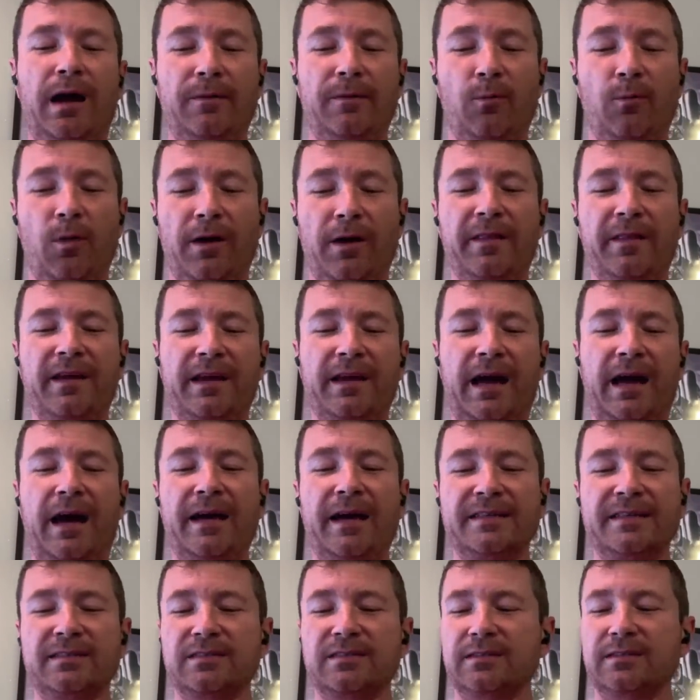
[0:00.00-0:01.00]
one of the
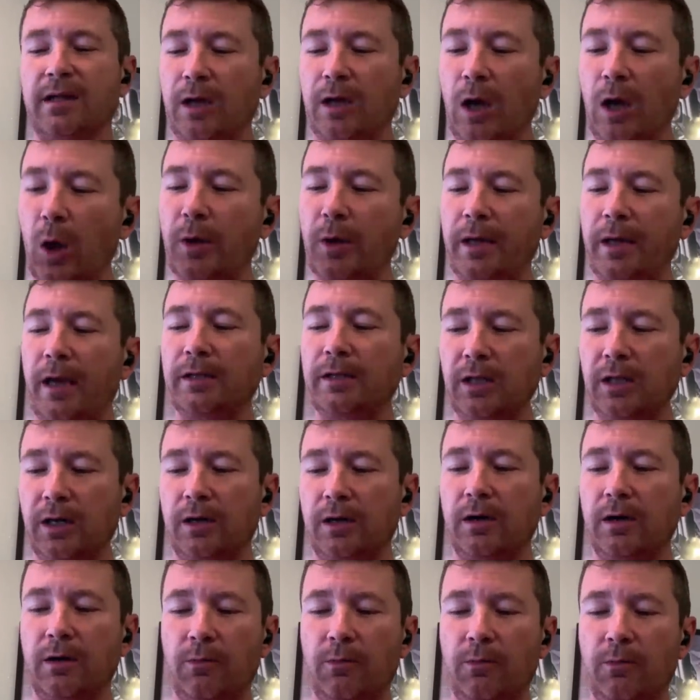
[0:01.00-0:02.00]
guys is like, okay,
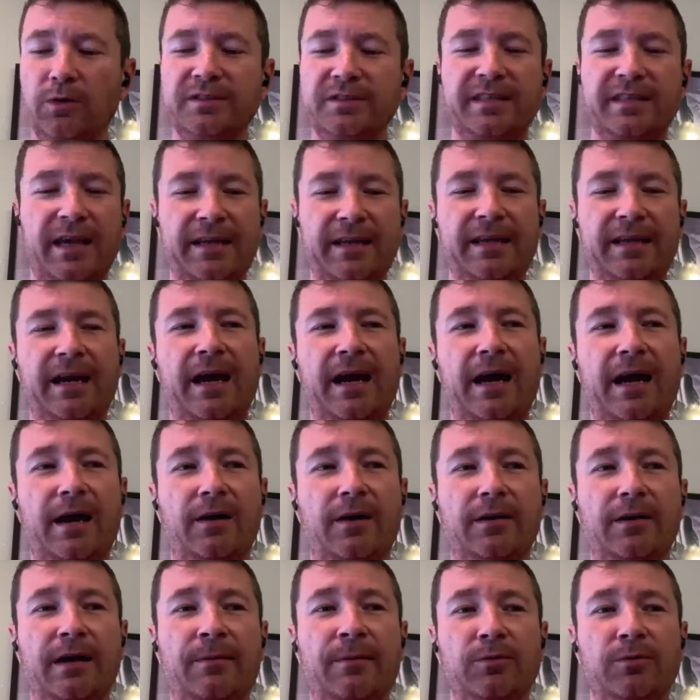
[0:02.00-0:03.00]
look, we'll take you
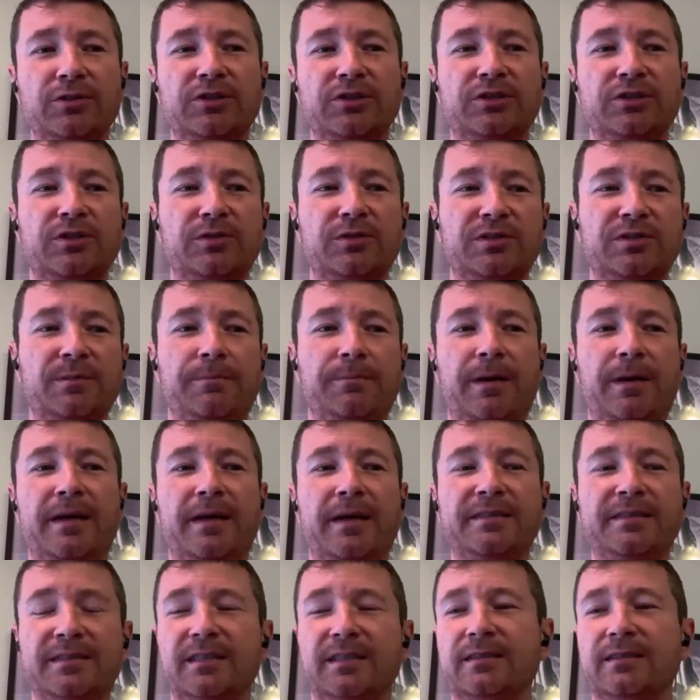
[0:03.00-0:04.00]
out and we'll just do some
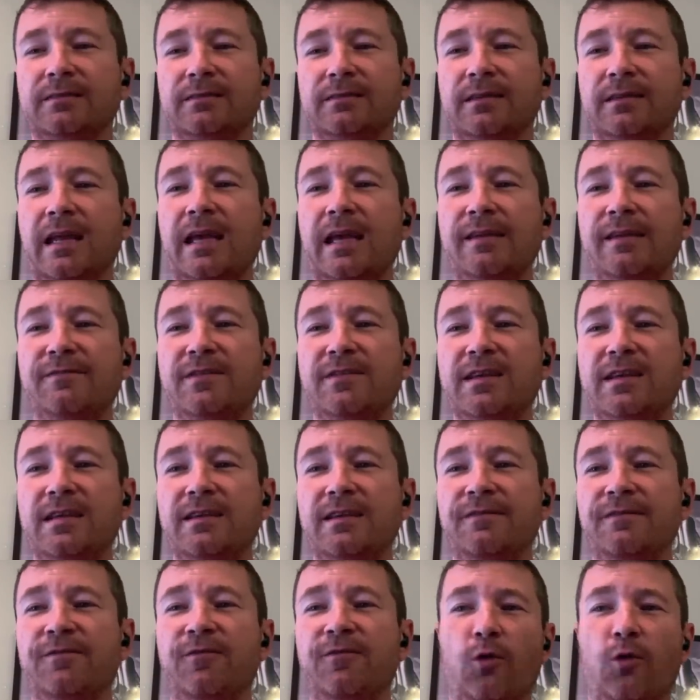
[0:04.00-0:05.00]
basic
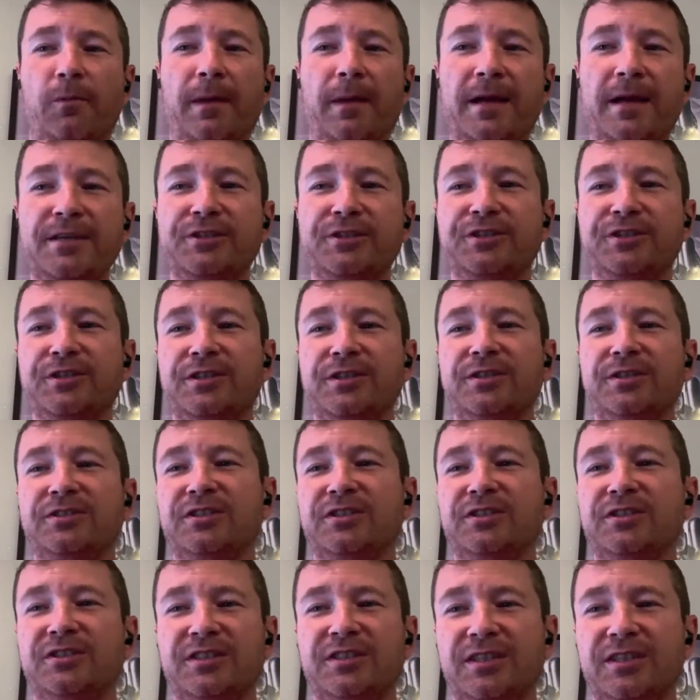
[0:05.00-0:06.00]
Navy formation
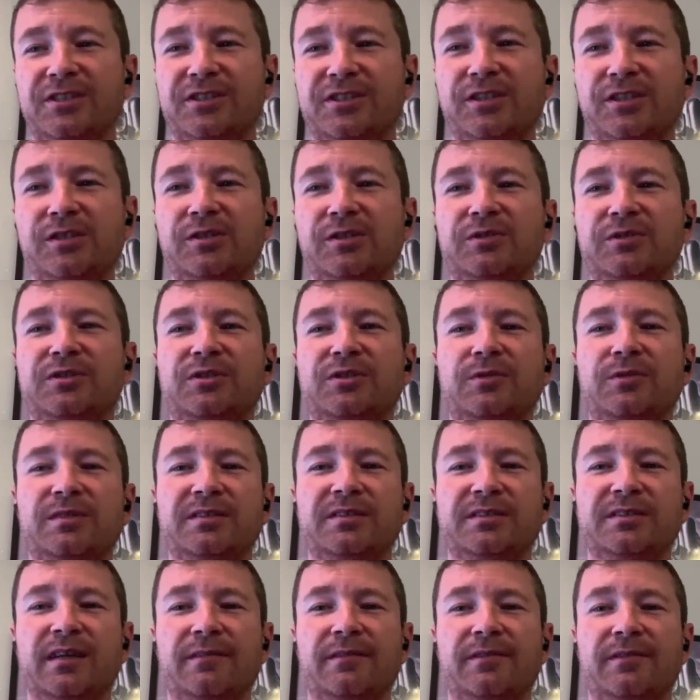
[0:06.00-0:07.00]
just to get you used to it
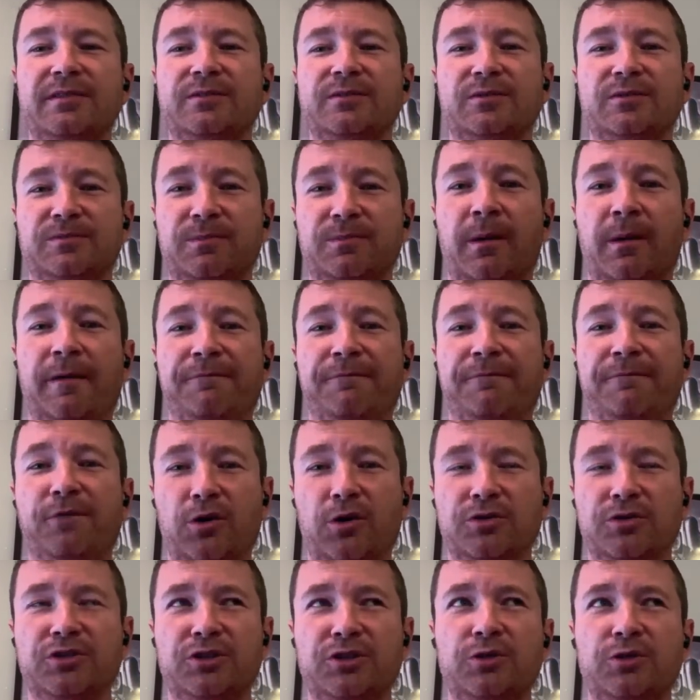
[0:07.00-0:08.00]
and stuff, because it was my
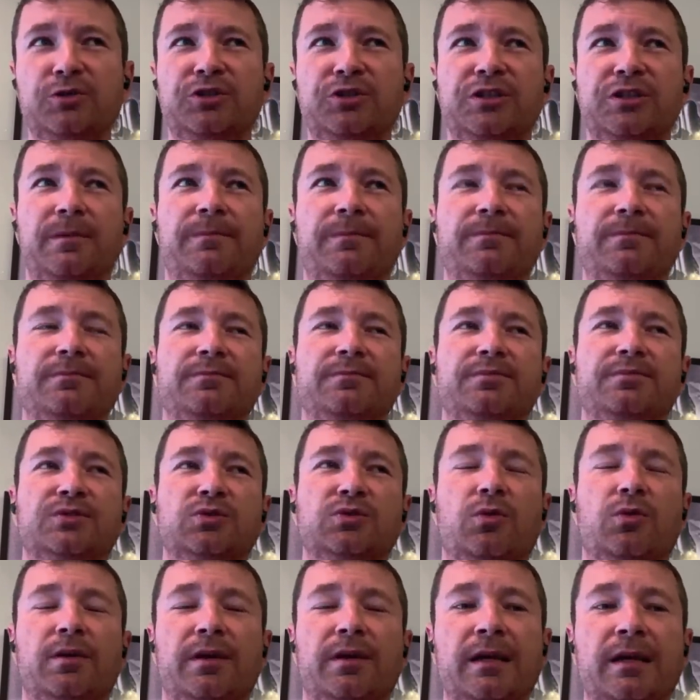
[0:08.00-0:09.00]
first 2-ship
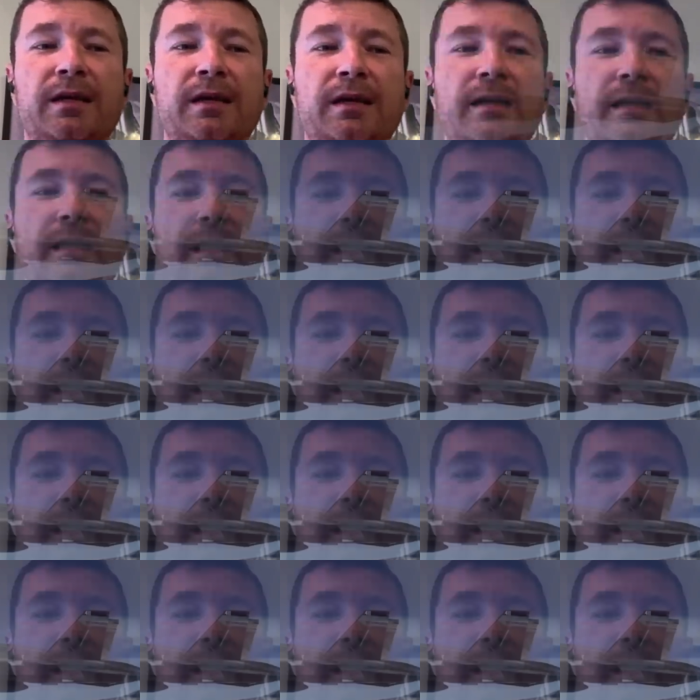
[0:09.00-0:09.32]
sortie.